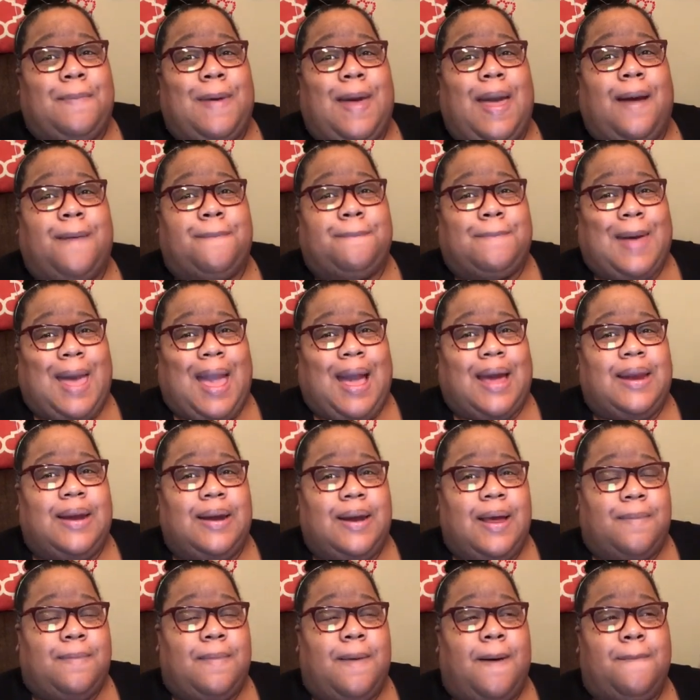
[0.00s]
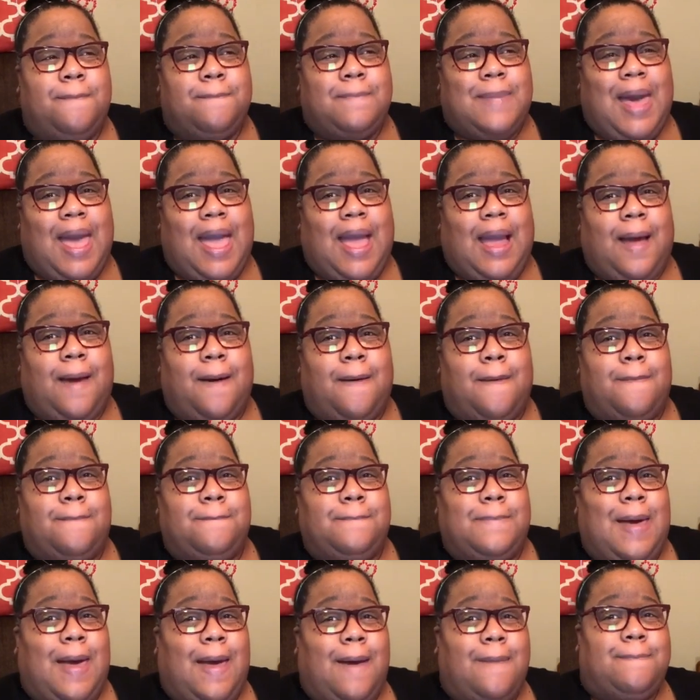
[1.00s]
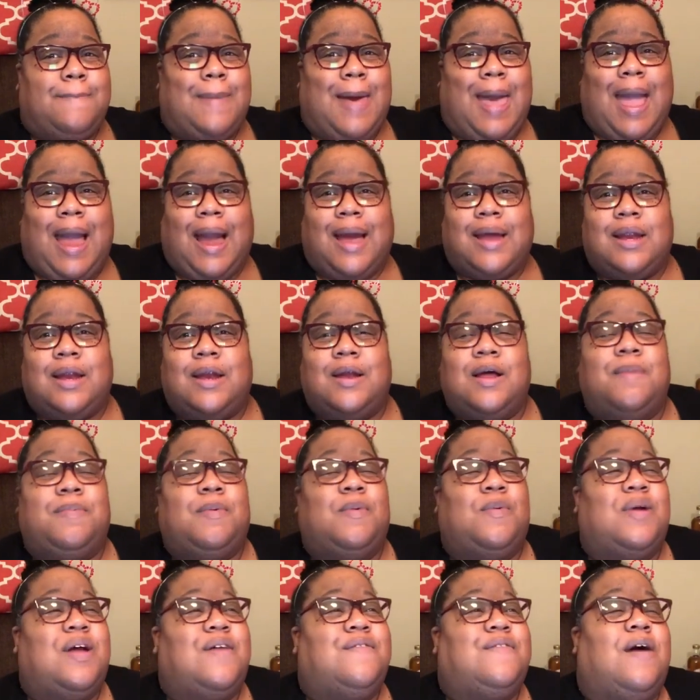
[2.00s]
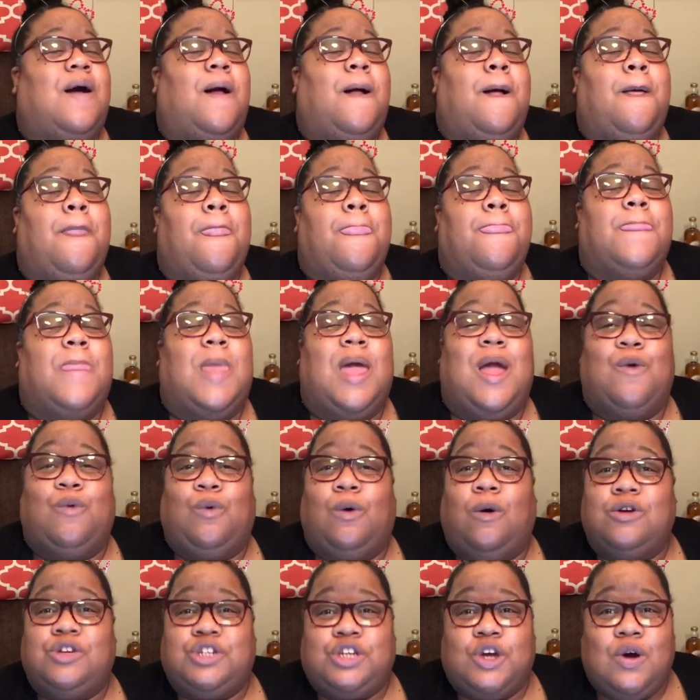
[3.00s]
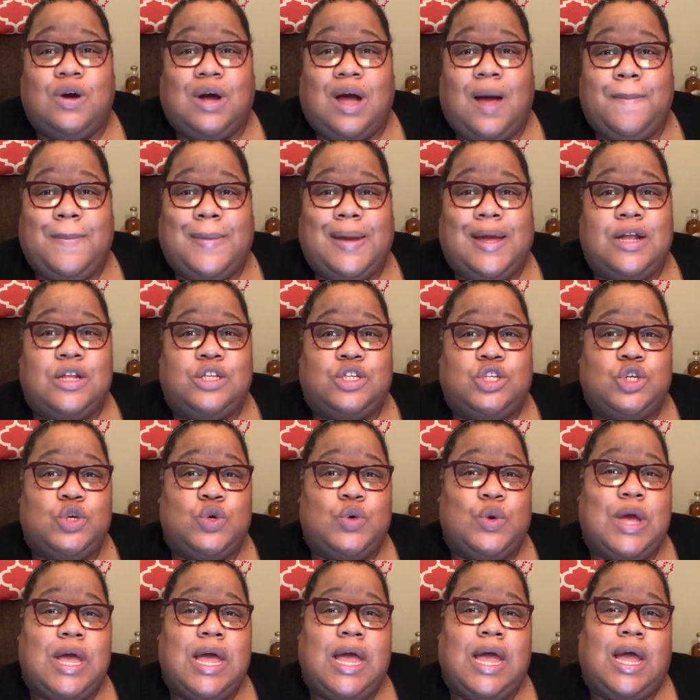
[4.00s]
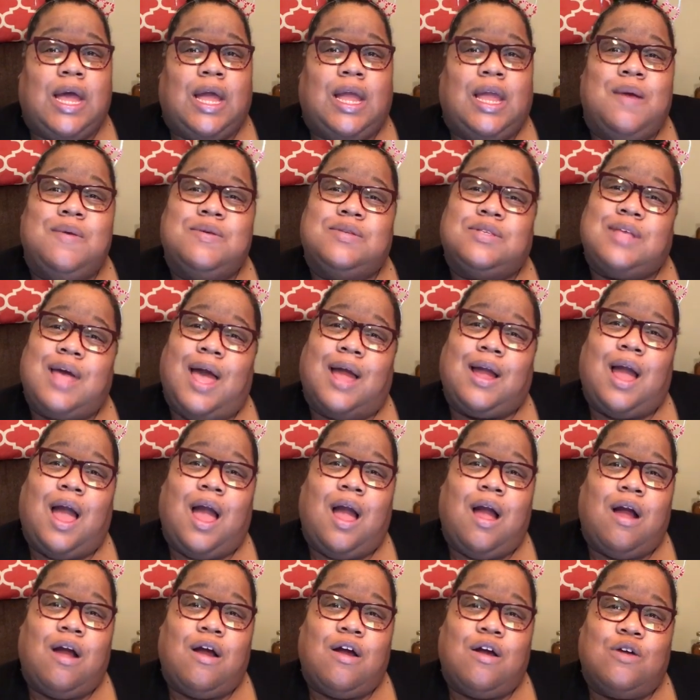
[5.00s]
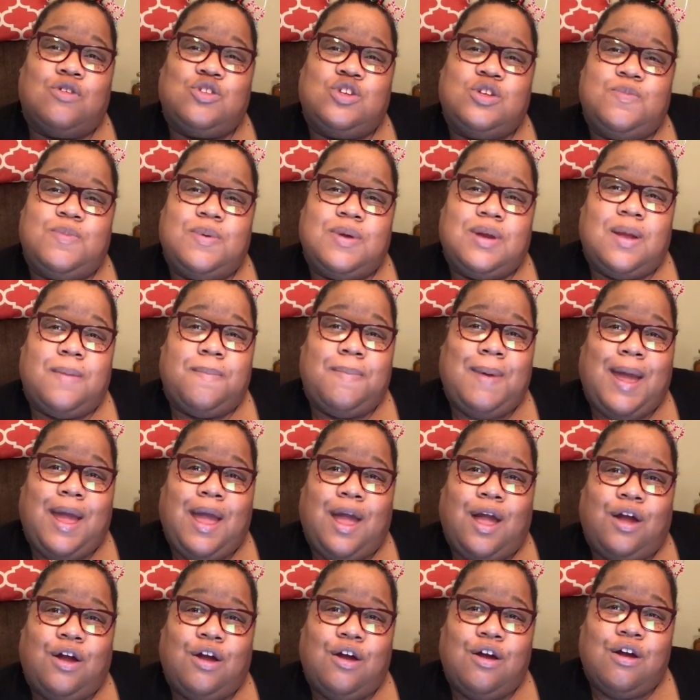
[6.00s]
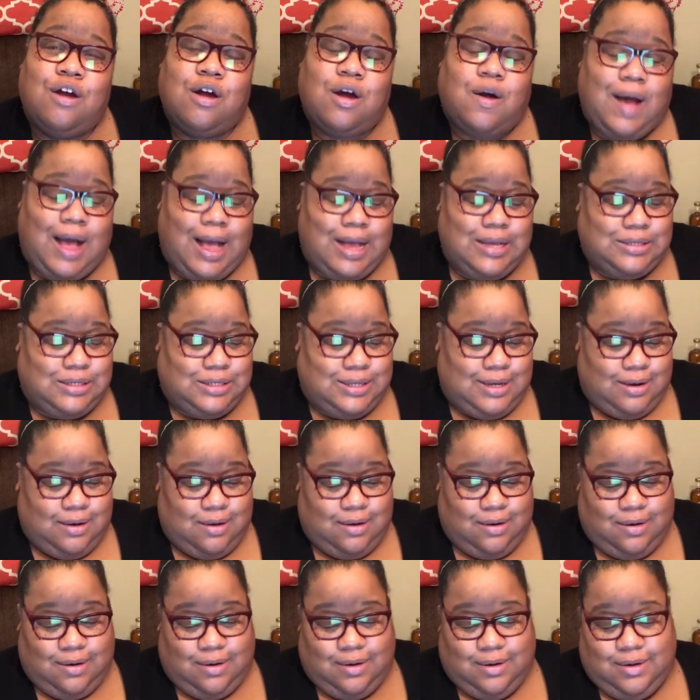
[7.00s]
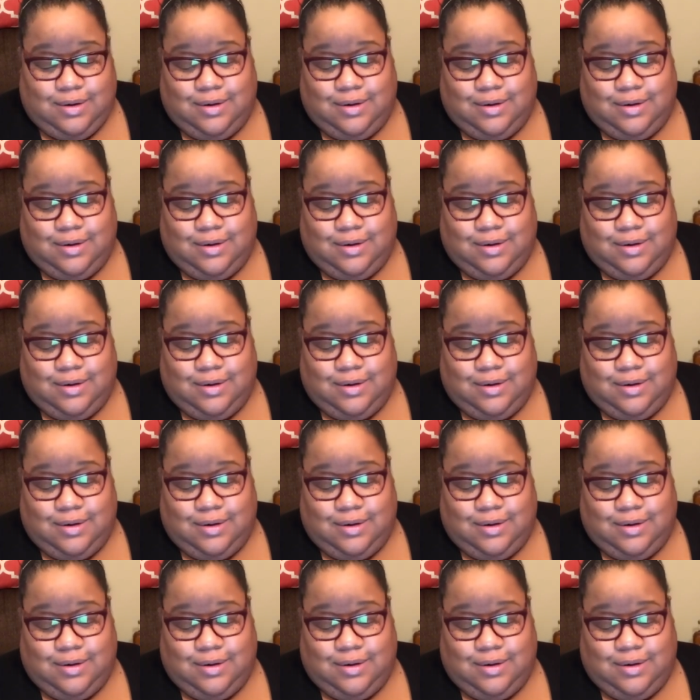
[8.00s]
back backing it up back back backing it up or whatever and Rochelle come in too he was like I heard you been a bad girl I said oh